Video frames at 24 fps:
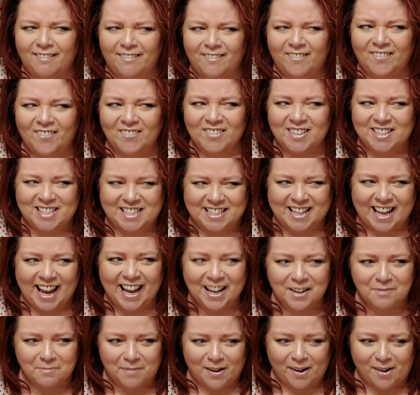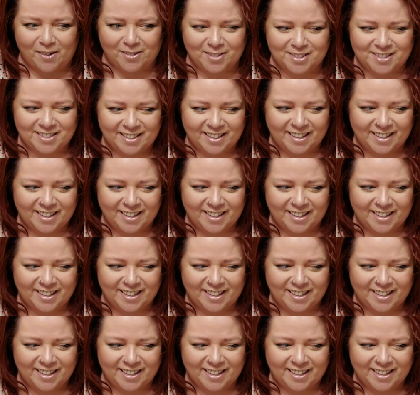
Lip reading: What was that about?